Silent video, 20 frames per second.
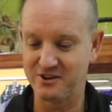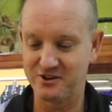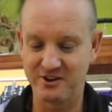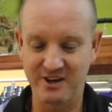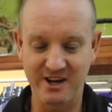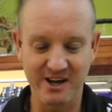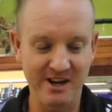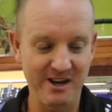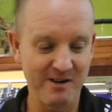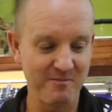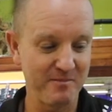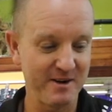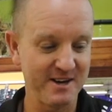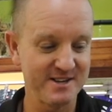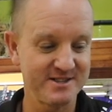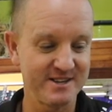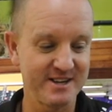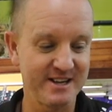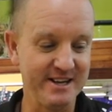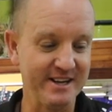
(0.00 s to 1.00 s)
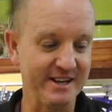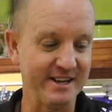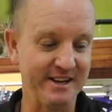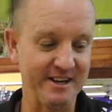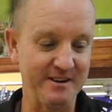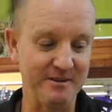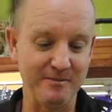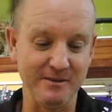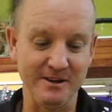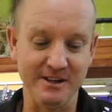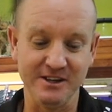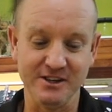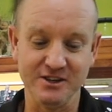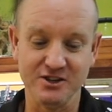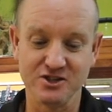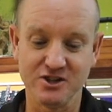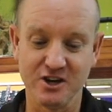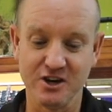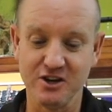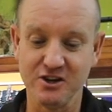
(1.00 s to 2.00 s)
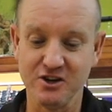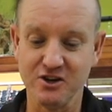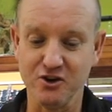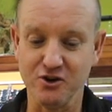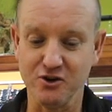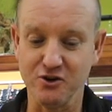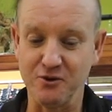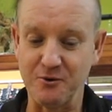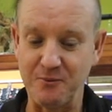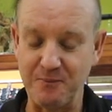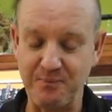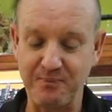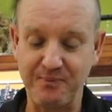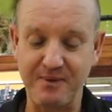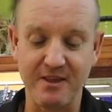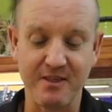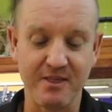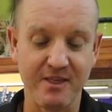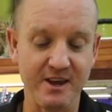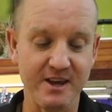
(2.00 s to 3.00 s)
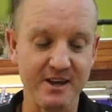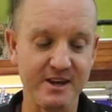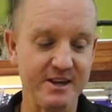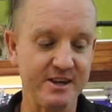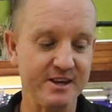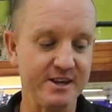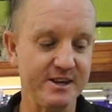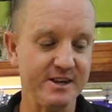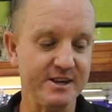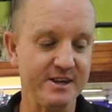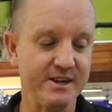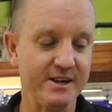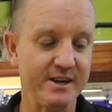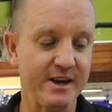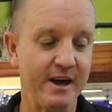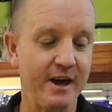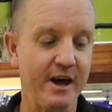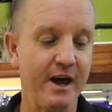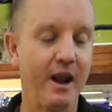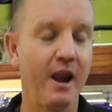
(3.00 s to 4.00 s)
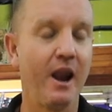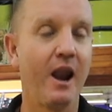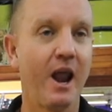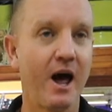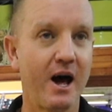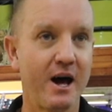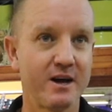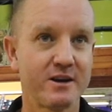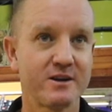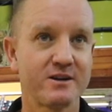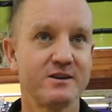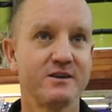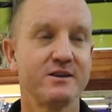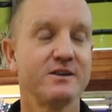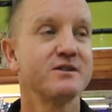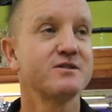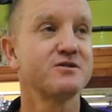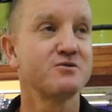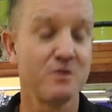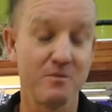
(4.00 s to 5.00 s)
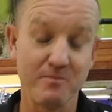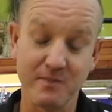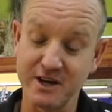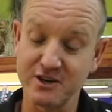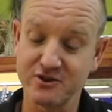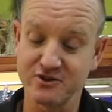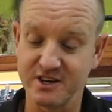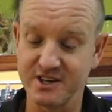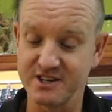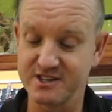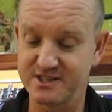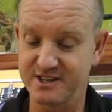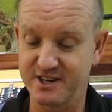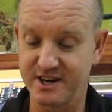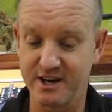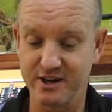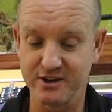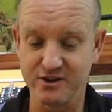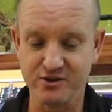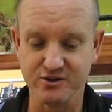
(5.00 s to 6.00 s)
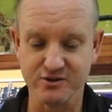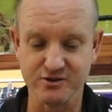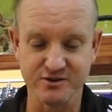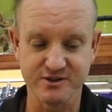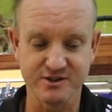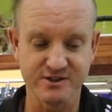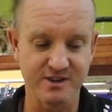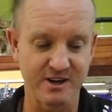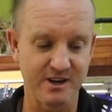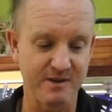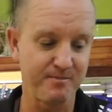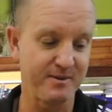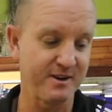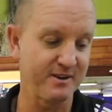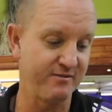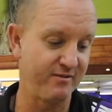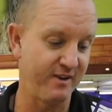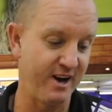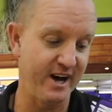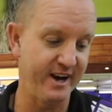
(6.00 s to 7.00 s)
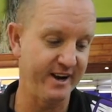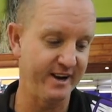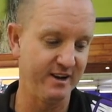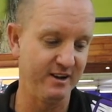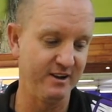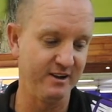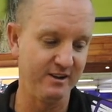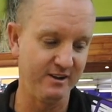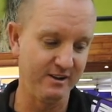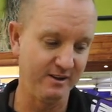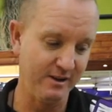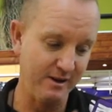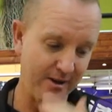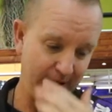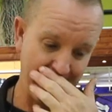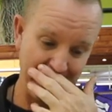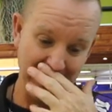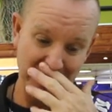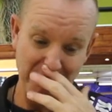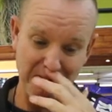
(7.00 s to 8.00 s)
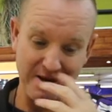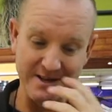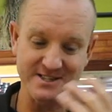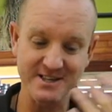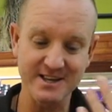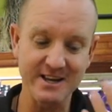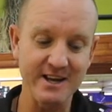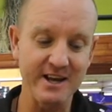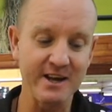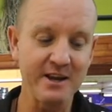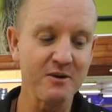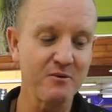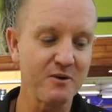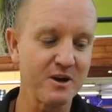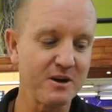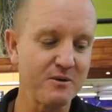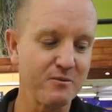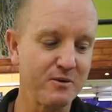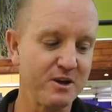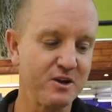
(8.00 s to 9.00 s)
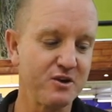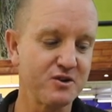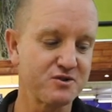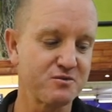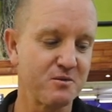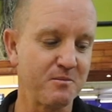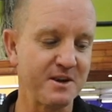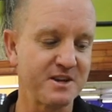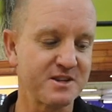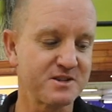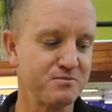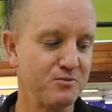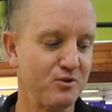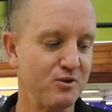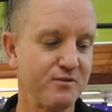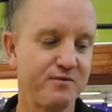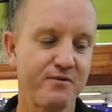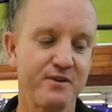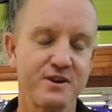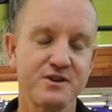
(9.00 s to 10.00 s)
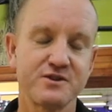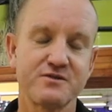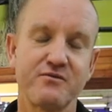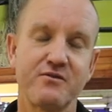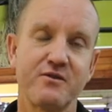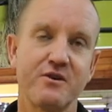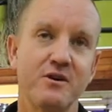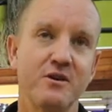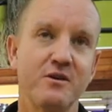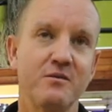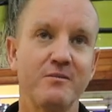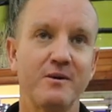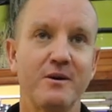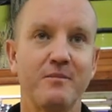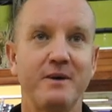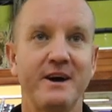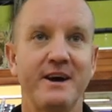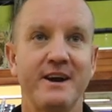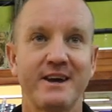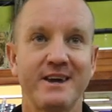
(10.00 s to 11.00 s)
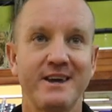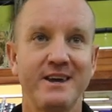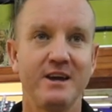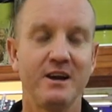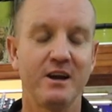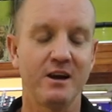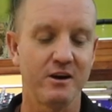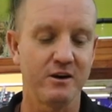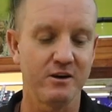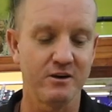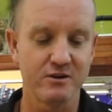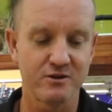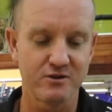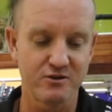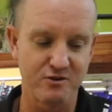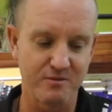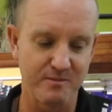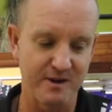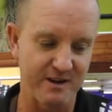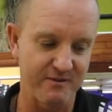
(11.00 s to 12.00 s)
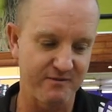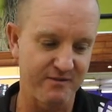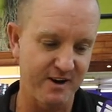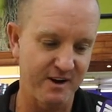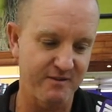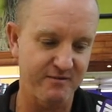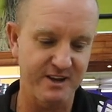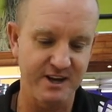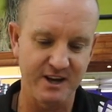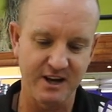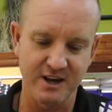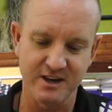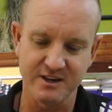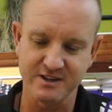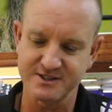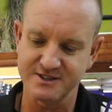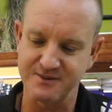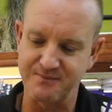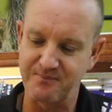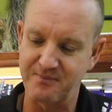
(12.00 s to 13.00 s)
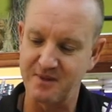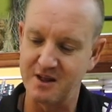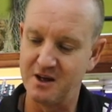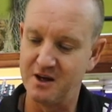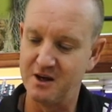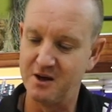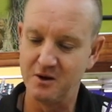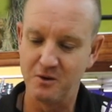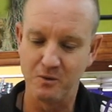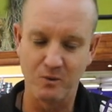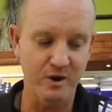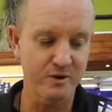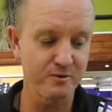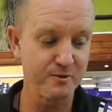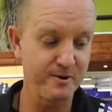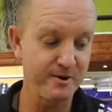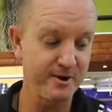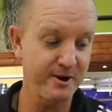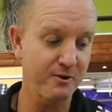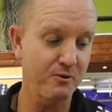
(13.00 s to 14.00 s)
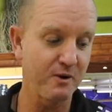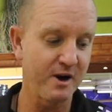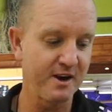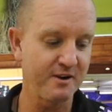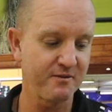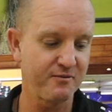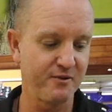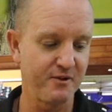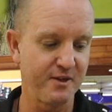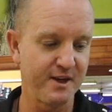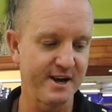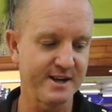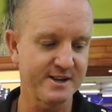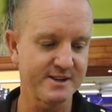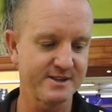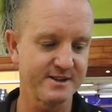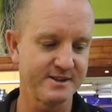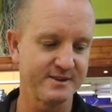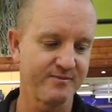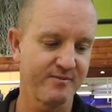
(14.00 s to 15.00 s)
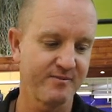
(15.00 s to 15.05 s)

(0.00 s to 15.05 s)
today I'm basically going to be showing you the light swimbait trace that I use up at Vital. Basically anywhere where you're swimming small fish from about a kilo to about 5 kilos. What we require for that